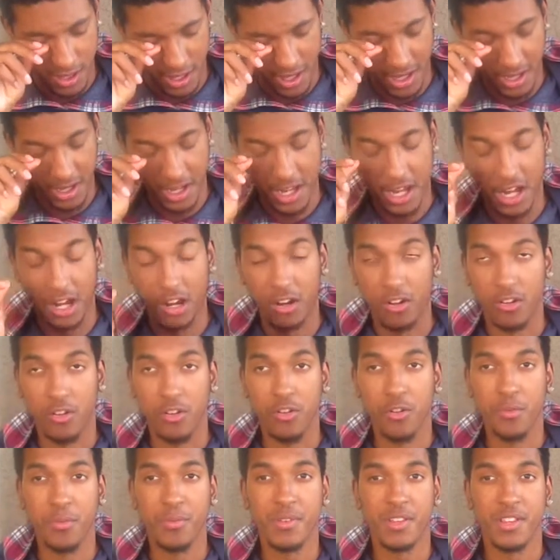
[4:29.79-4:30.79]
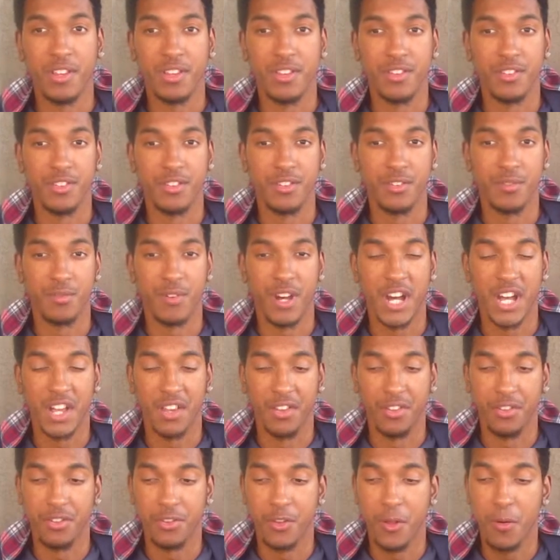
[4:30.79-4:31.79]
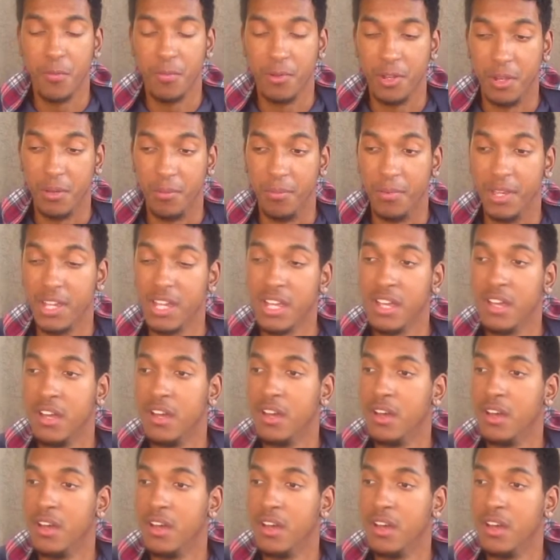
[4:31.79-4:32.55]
and Kyle Kuzma. It's just fucking stupid to me.